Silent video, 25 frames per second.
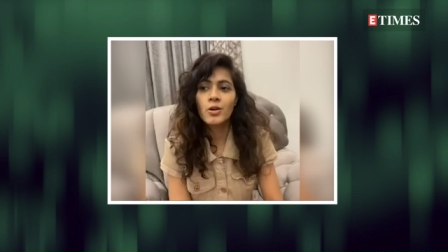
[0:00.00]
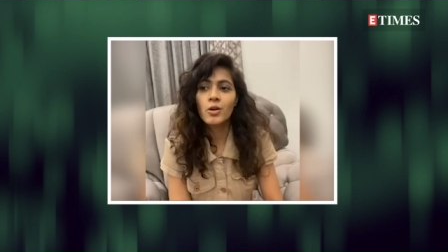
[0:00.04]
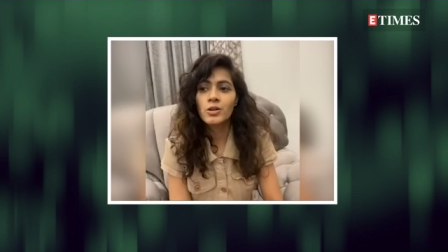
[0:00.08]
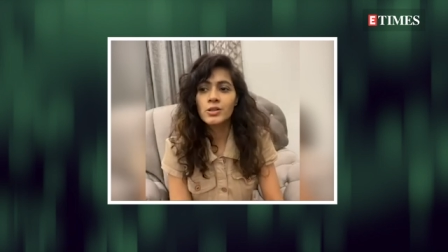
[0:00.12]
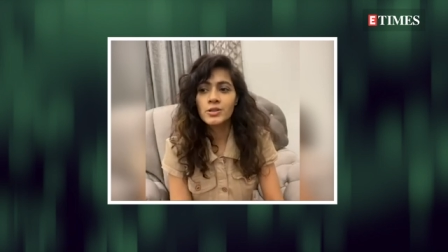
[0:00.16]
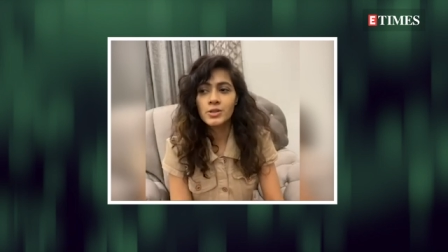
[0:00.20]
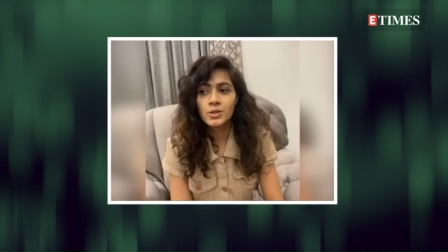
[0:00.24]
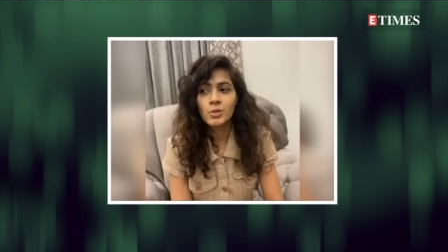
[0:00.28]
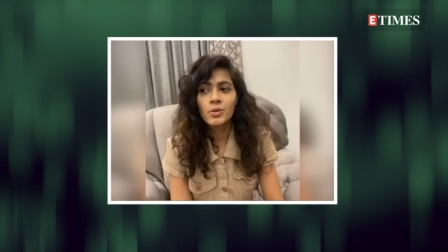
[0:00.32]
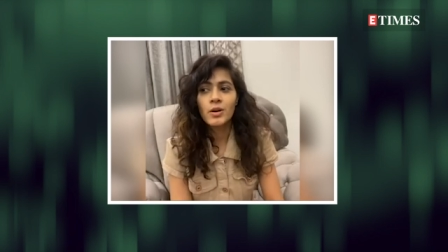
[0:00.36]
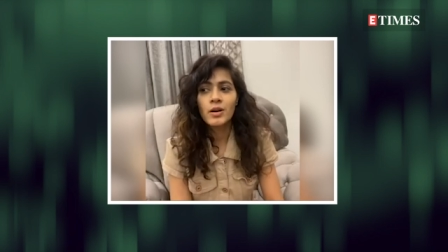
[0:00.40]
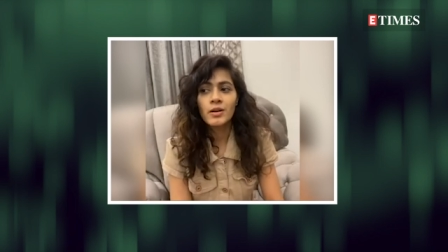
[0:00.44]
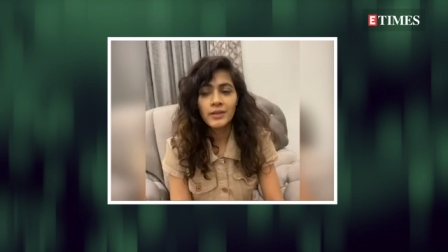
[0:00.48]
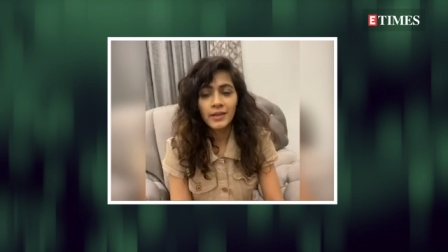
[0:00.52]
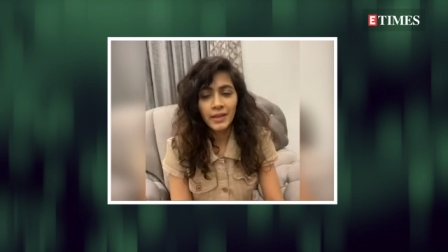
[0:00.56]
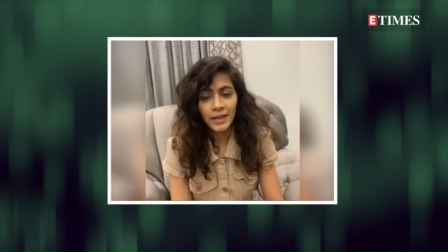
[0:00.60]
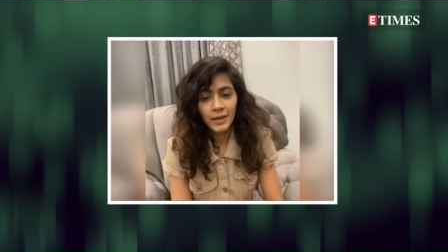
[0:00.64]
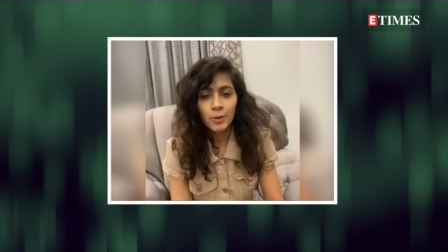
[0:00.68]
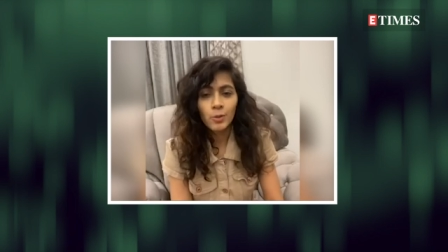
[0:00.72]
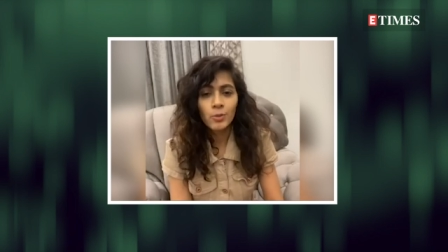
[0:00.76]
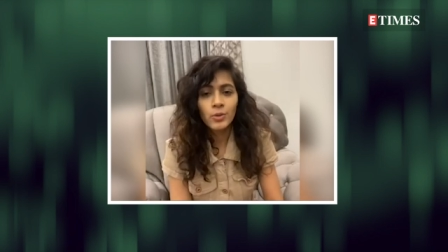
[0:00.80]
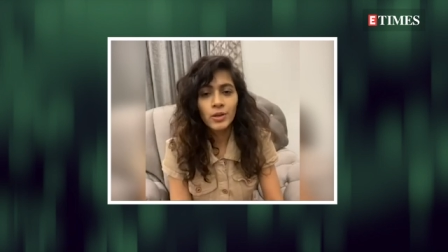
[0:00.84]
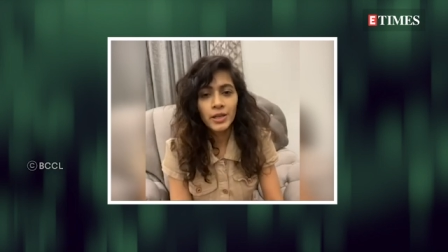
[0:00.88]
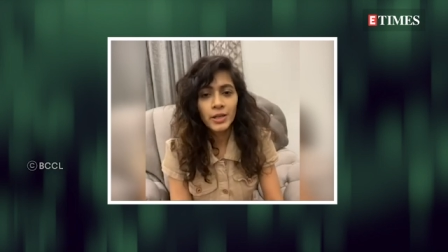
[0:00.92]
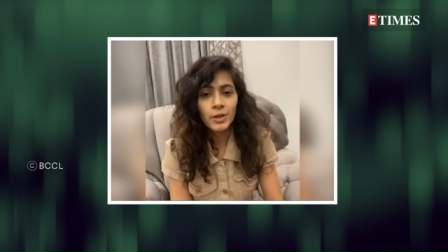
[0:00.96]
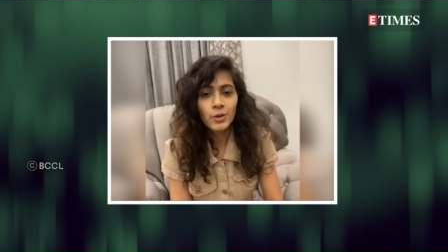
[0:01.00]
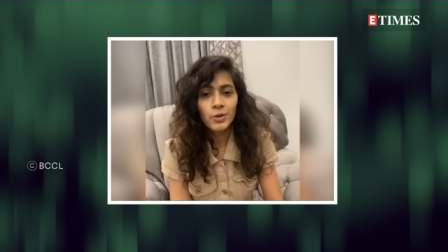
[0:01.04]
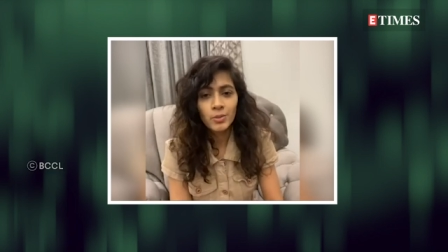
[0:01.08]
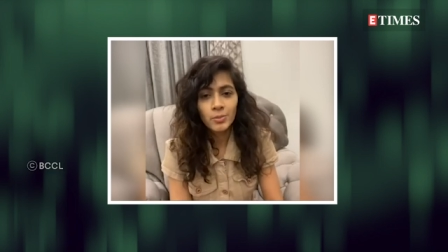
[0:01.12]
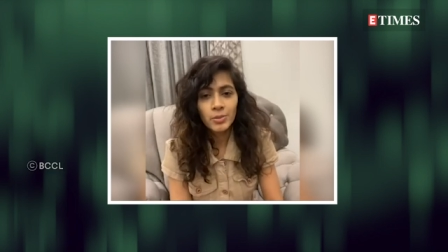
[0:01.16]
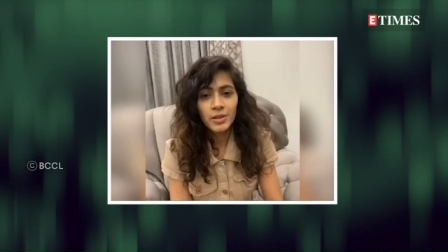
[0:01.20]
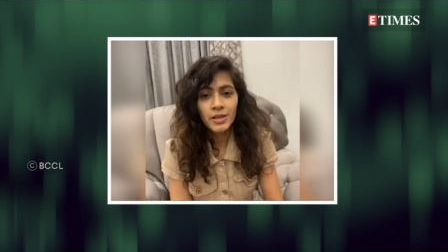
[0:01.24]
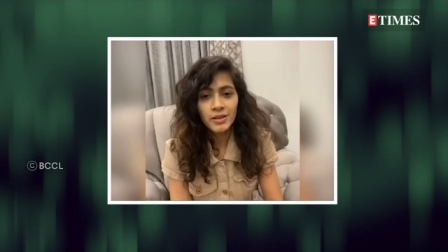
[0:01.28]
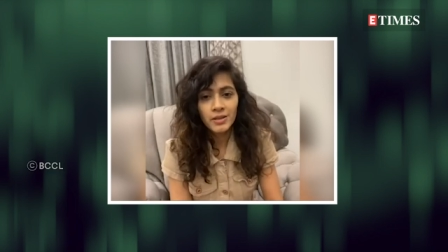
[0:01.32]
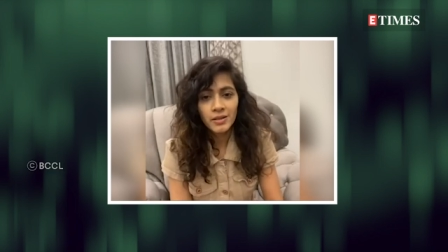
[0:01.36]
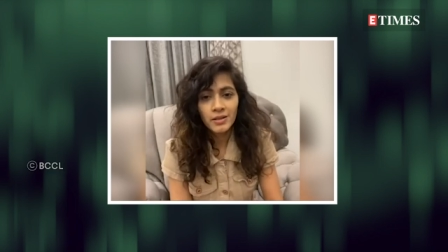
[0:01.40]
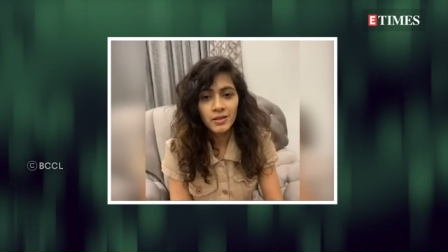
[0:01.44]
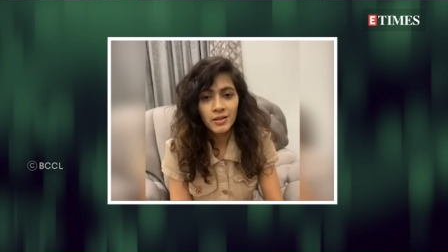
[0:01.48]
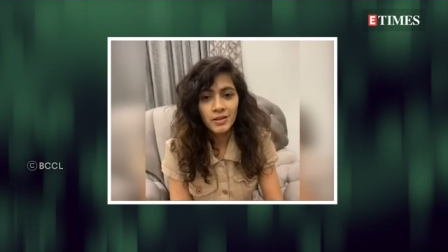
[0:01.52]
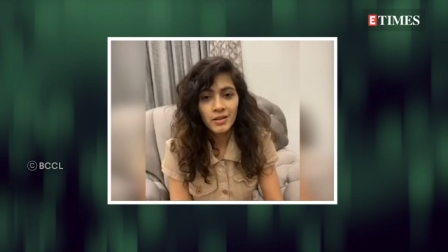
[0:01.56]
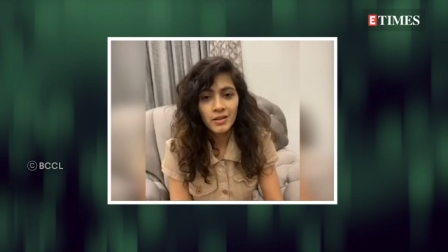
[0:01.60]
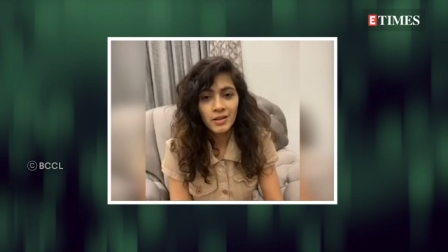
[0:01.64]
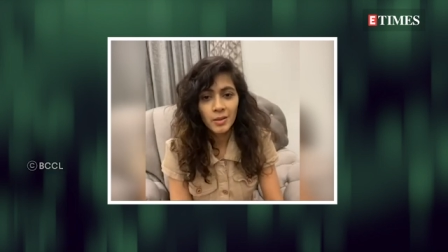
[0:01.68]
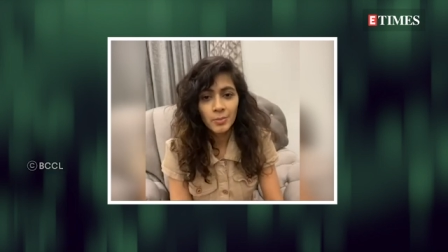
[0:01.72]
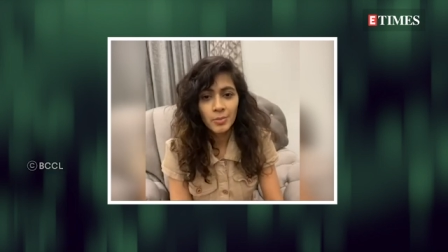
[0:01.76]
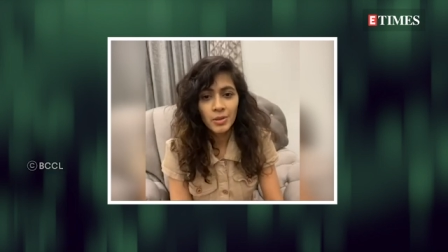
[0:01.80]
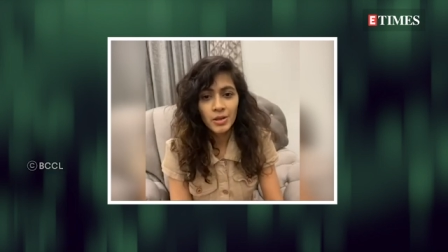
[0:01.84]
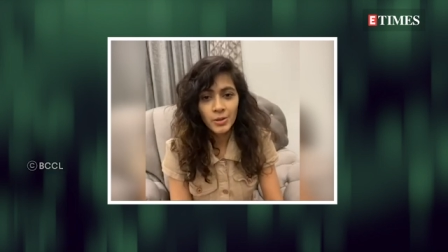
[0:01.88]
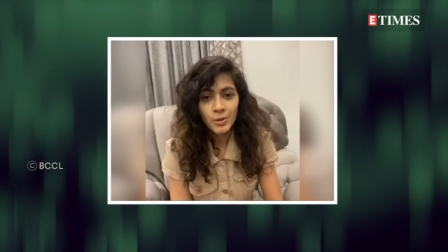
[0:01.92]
also. Then only you'll be able